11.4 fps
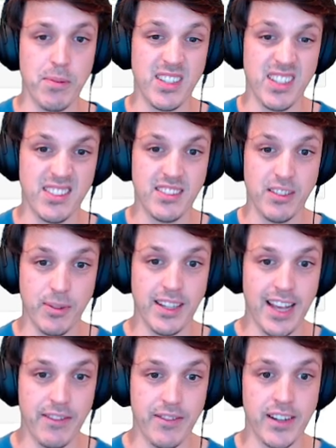else to really
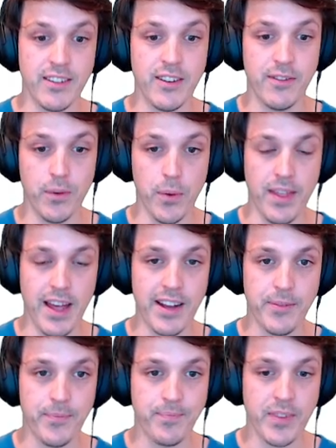cover for that.
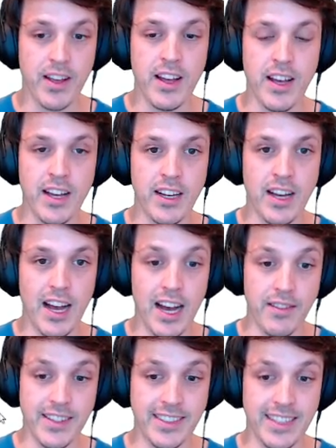
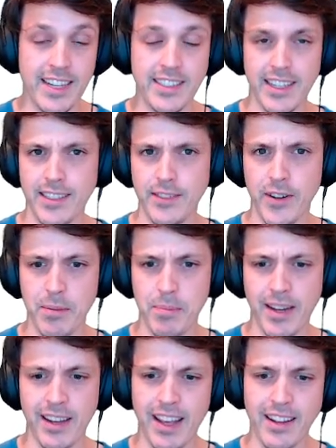This data set is very
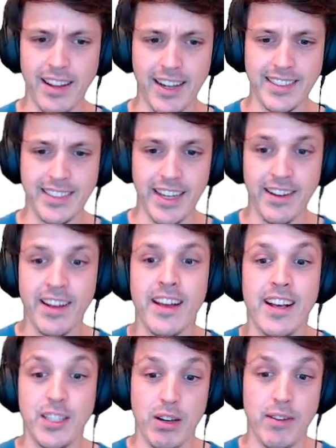big again, like I said.
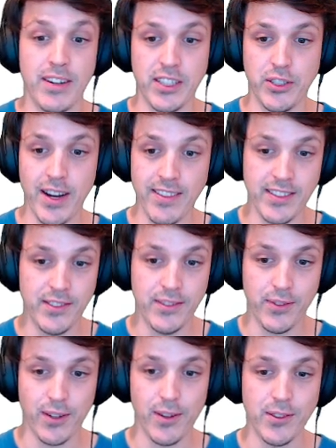So I've actually trained this
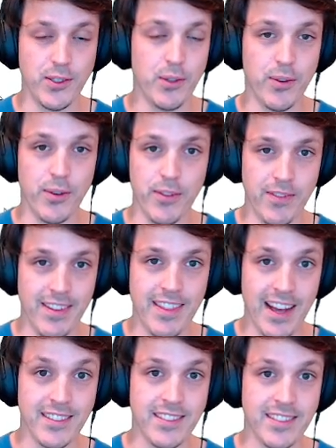for close to
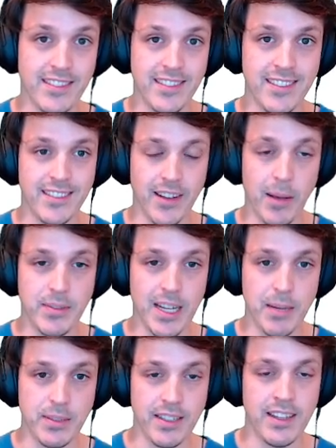250,000 time
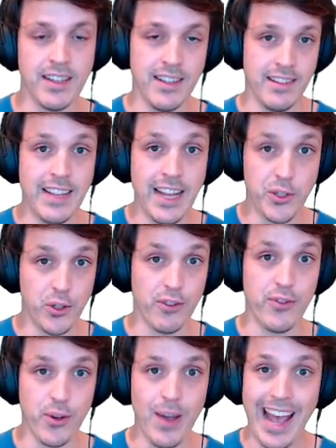steps. That took a
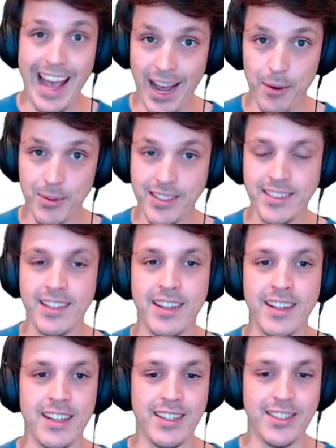few hours.
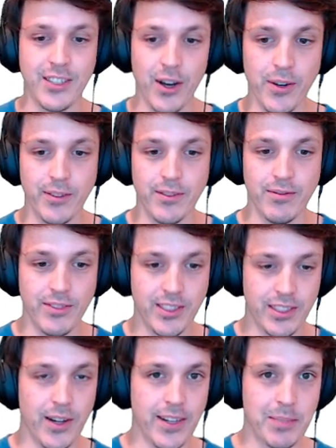So
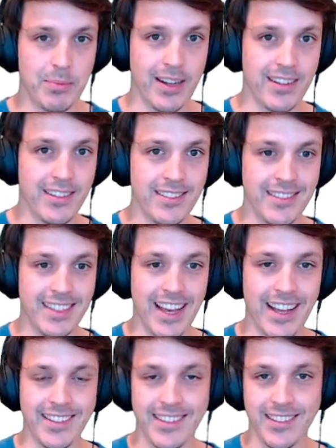don't expect to
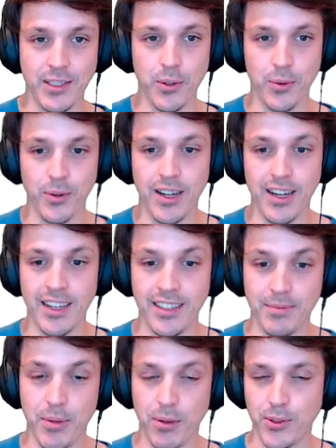get your
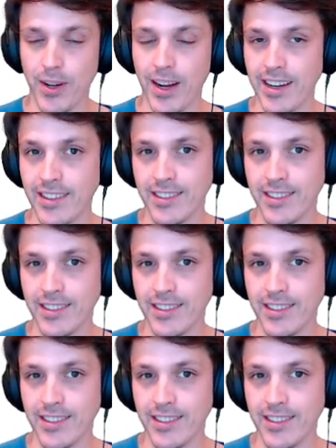model trained